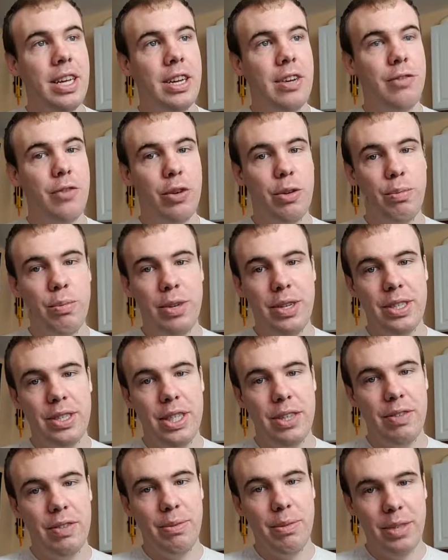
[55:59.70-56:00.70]

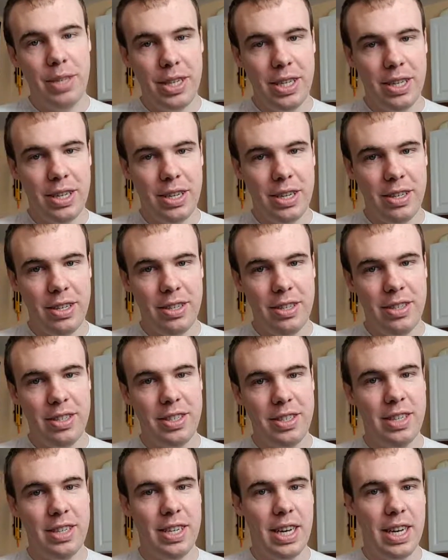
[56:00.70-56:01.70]
$4.7 million
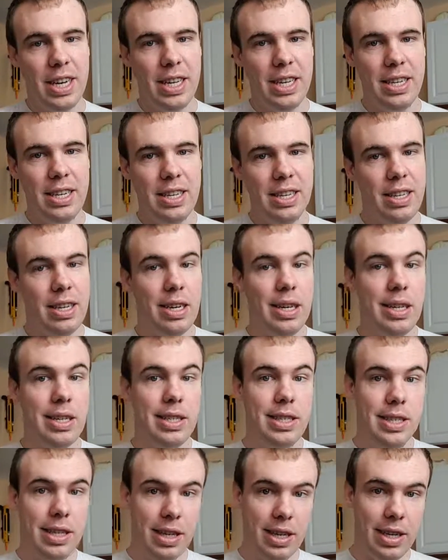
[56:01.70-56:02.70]
is not a
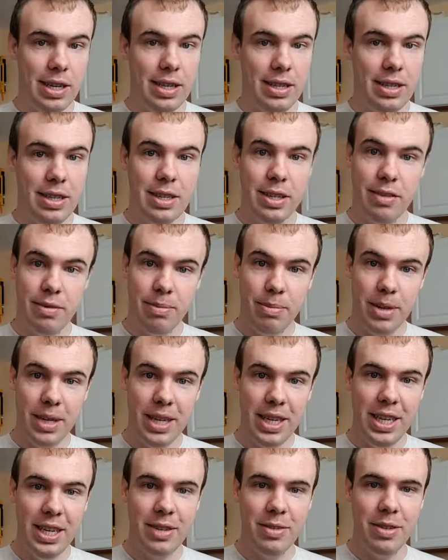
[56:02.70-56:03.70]
ton of
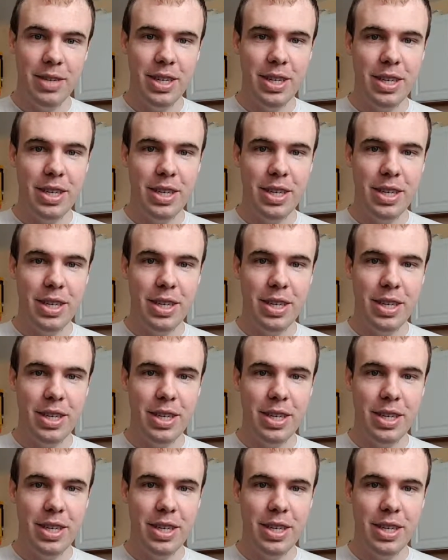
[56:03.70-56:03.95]
money when it